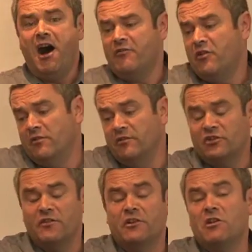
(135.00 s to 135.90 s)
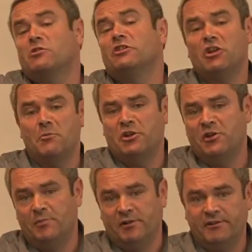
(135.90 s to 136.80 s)
I've got the ghost of Tommy
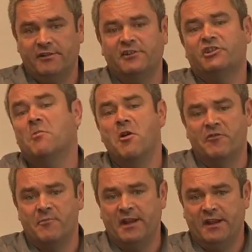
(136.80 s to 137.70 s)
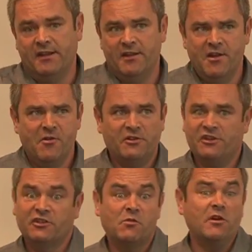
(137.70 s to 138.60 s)
Cooper has come over me, which
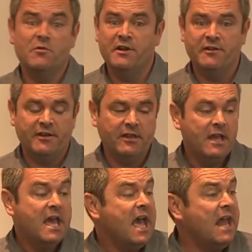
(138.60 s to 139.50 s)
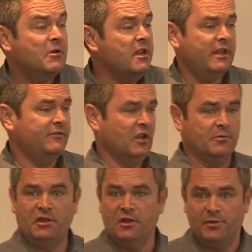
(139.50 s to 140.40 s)
is quite weird. Anyone heard of
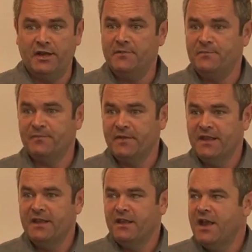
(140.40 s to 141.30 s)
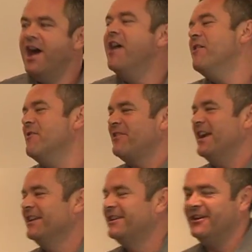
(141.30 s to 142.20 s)
Tommy Cooper? Yeah. Oh,
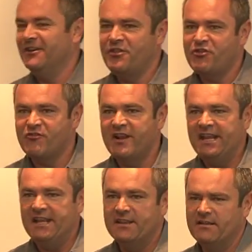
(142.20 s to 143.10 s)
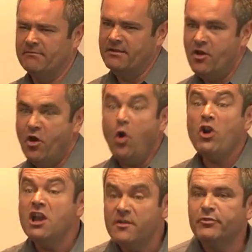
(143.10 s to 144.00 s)
thank God, 3. All
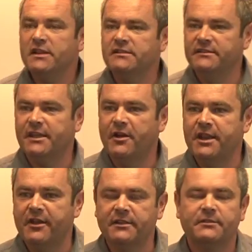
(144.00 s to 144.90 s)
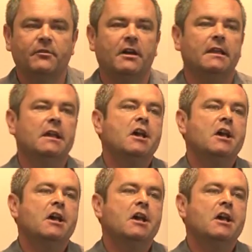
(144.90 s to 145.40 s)
heard of prisons, though, I noticed. Right.